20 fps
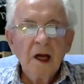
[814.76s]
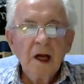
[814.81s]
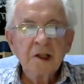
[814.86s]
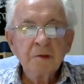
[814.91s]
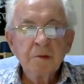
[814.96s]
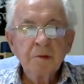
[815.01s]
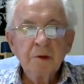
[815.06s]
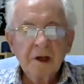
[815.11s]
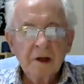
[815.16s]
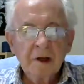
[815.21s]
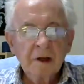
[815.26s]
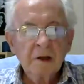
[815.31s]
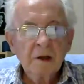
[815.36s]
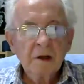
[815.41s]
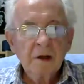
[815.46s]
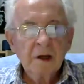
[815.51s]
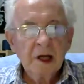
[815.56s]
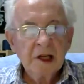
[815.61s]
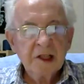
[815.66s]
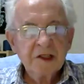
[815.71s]
As we
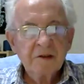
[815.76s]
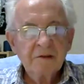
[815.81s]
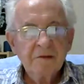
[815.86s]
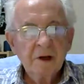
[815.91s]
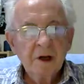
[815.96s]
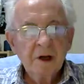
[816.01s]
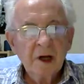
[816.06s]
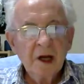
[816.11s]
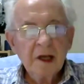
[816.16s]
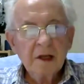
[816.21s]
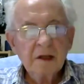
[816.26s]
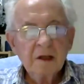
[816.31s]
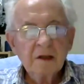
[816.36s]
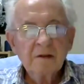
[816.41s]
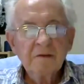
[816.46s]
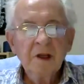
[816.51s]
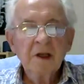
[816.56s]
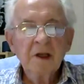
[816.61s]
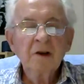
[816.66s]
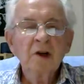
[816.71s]
recognize a
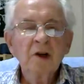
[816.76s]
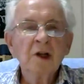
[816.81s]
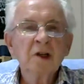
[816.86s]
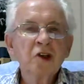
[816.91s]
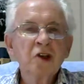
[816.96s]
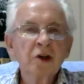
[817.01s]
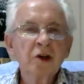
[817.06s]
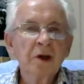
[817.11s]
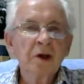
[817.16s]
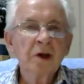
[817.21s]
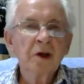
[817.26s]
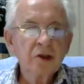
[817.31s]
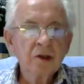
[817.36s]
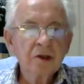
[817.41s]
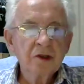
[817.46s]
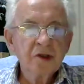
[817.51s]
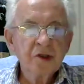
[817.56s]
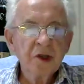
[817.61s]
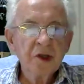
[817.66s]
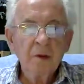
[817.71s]
variety of
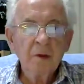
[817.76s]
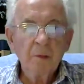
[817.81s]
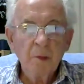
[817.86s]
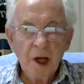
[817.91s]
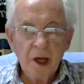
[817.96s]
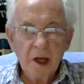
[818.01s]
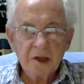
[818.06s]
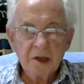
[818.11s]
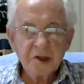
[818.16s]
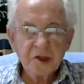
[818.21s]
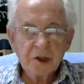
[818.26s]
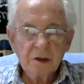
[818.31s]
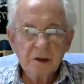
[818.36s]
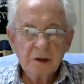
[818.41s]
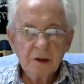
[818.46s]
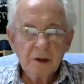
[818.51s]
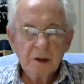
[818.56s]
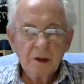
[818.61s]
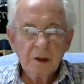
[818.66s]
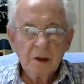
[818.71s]
inculturations in the
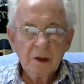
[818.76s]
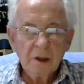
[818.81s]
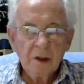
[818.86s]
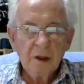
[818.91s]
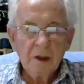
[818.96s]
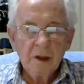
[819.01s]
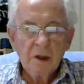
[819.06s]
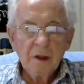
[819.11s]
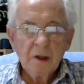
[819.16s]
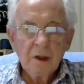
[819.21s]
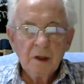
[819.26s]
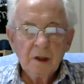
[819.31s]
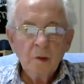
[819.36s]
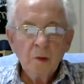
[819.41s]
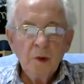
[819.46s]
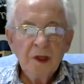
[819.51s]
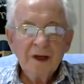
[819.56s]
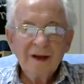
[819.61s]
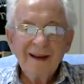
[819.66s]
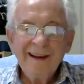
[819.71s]
past,
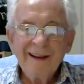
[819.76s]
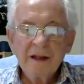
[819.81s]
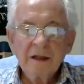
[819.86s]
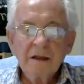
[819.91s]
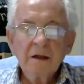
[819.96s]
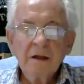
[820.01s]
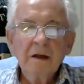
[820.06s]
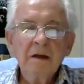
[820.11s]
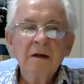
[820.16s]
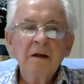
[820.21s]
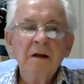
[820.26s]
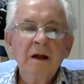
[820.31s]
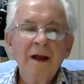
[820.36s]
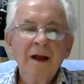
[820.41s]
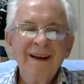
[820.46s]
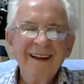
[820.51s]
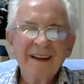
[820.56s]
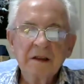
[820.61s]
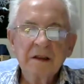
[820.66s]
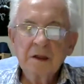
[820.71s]
we are
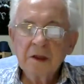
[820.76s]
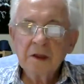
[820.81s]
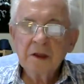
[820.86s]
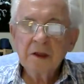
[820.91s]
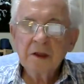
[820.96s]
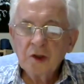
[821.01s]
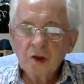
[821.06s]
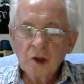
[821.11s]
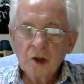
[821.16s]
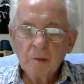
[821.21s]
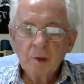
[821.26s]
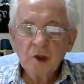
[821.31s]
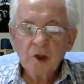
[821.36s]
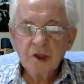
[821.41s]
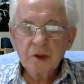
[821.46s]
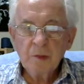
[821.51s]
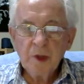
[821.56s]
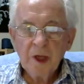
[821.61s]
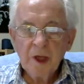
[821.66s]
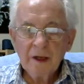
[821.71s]
alerted to the
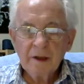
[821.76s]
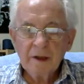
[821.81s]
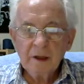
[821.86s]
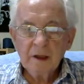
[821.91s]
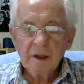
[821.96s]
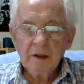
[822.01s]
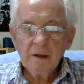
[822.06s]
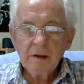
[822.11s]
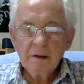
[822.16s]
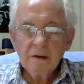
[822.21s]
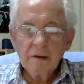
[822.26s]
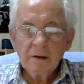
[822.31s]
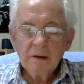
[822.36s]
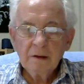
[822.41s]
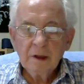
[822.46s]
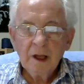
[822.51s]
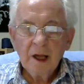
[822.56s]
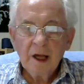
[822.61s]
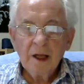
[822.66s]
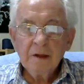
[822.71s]
possibility
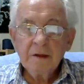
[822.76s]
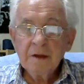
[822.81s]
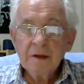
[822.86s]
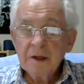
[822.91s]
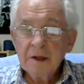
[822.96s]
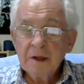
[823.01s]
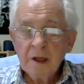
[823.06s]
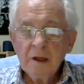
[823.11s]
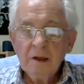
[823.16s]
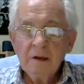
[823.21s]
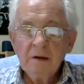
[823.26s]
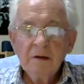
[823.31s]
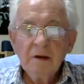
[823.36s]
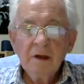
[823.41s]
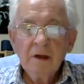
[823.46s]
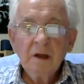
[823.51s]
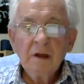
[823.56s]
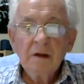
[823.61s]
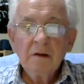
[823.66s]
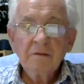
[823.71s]
and
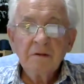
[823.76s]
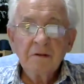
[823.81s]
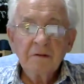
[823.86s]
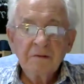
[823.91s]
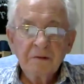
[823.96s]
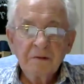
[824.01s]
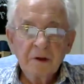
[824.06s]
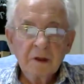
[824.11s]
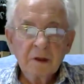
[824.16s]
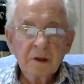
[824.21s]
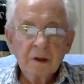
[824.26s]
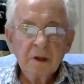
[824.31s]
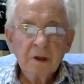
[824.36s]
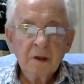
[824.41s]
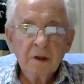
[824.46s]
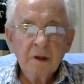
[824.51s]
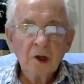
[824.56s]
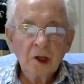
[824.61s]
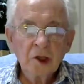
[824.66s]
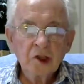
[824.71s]
need for further
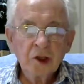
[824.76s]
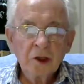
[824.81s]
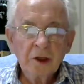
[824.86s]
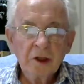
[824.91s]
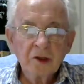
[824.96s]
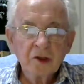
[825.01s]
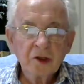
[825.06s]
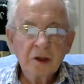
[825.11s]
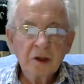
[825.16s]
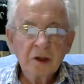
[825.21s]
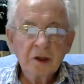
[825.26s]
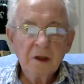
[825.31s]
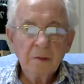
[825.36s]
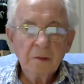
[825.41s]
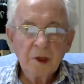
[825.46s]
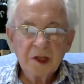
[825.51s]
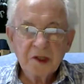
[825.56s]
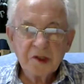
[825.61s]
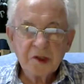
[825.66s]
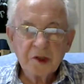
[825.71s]
inculturation in
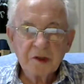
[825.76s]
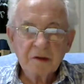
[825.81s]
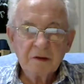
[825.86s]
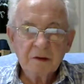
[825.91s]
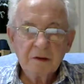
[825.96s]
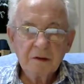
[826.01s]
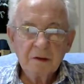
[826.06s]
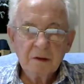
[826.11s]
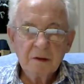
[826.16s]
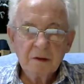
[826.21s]
the present.